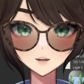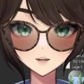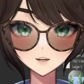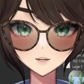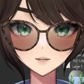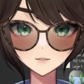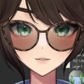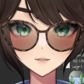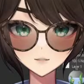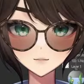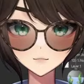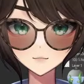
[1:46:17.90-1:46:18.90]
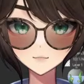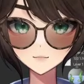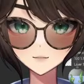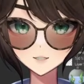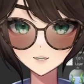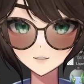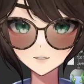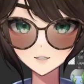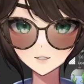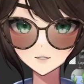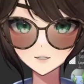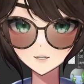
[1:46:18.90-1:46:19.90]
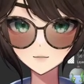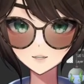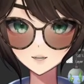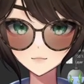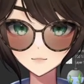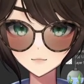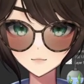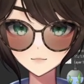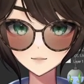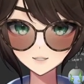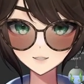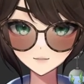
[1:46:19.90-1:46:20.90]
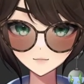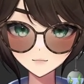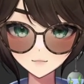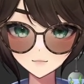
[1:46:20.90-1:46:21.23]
I think, yeah, we'll have to try